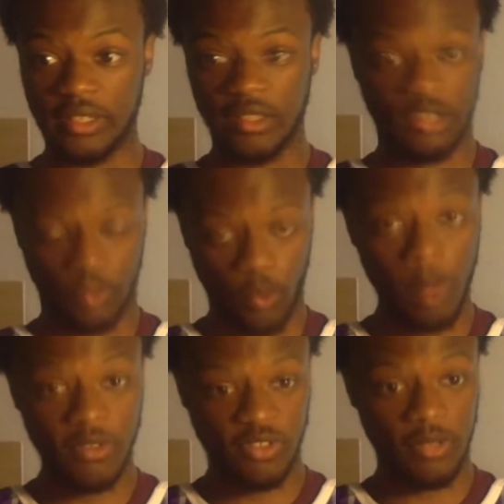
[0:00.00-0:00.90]
the
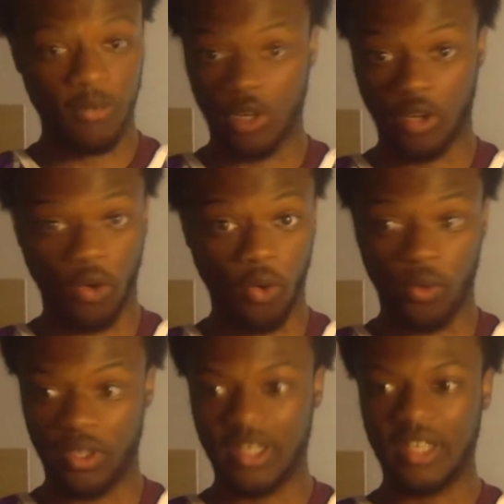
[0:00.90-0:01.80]
women's team won
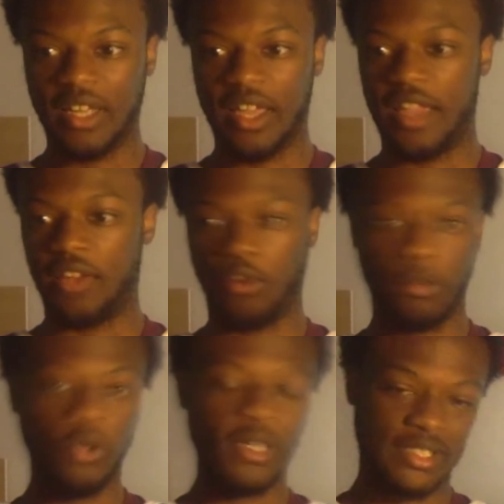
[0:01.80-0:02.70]
gold. And, you know,
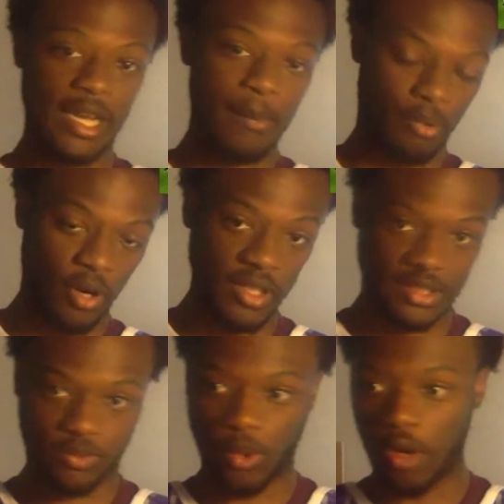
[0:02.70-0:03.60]
US got
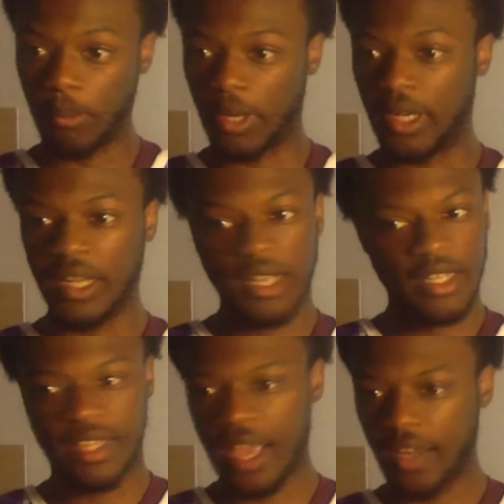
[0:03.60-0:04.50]
bronze as well, but
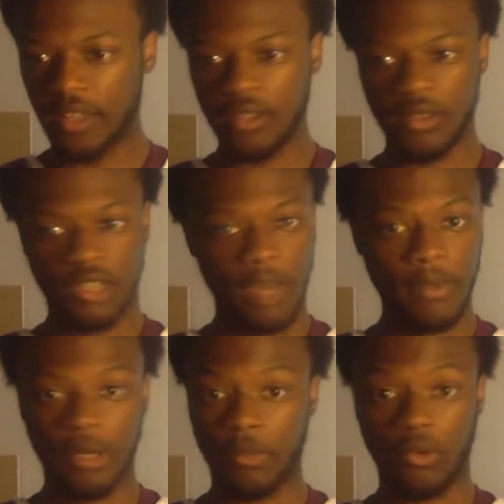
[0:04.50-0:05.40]
Canada
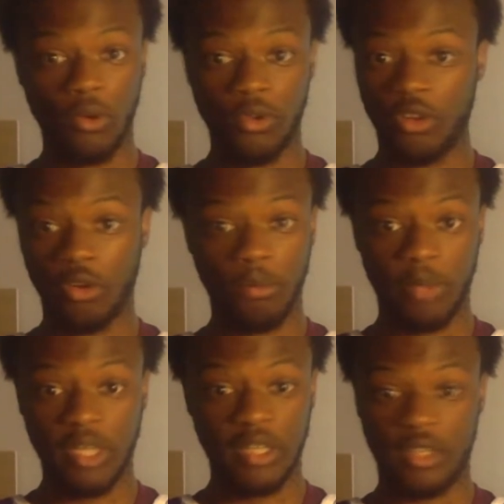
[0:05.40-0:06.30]
coming up, you know,
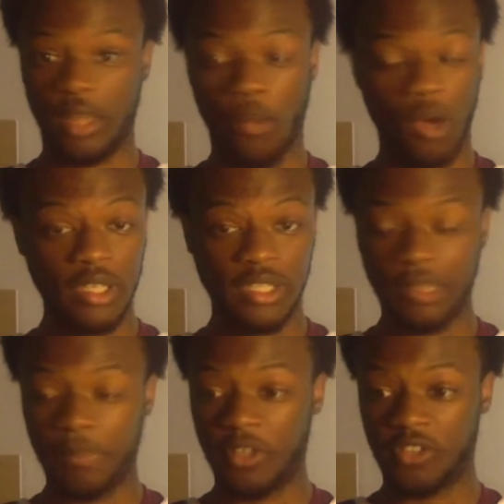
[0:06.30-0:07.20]
big. They won the
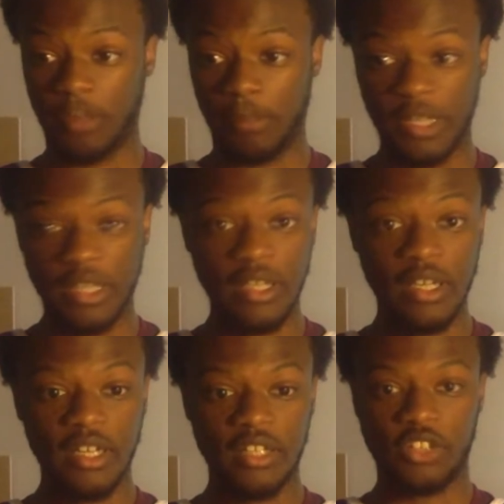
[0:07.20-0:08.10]
Olympics. They beat
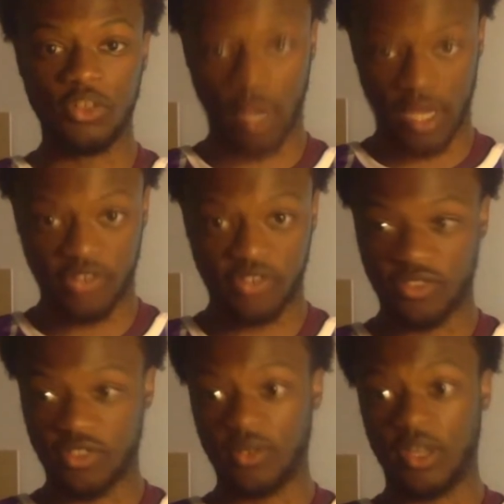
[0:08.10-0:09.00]
the U.S.,
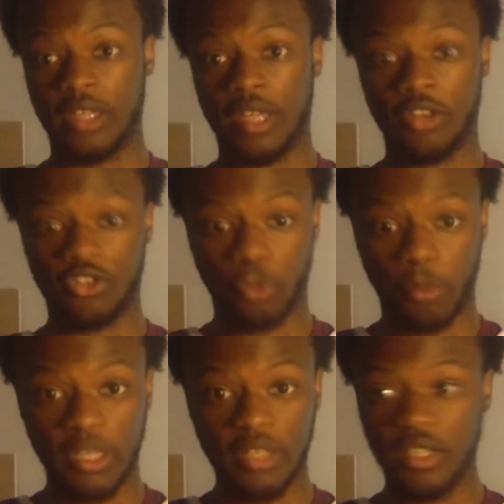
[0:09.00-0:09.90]
and they also
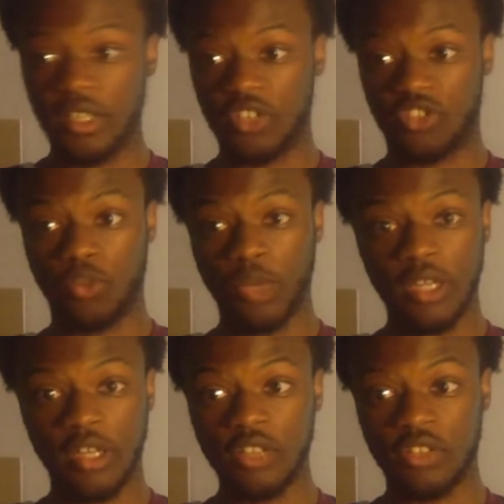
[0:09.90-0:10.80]
beat
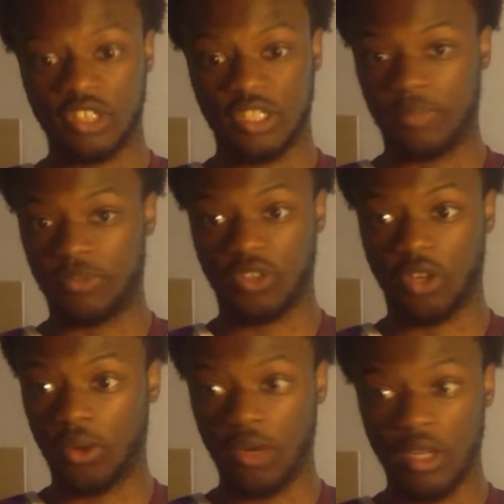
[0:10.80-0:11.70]
Sweden, other teams. So